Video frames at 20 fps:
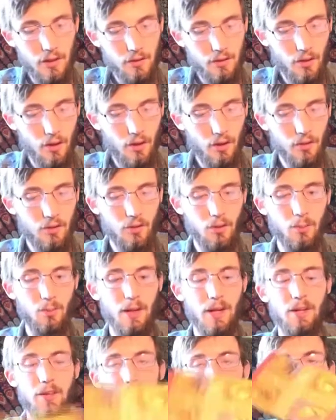is also
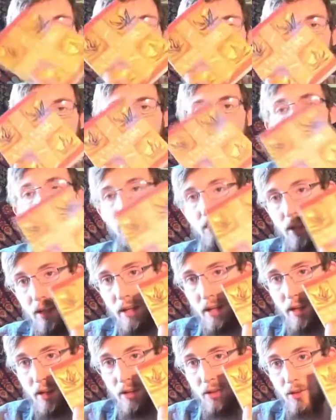by Don
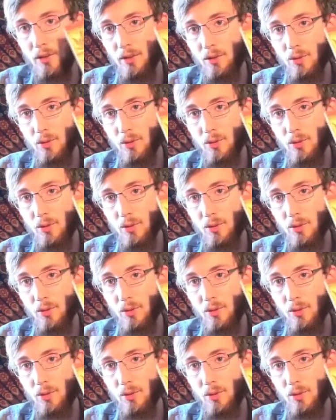Miguel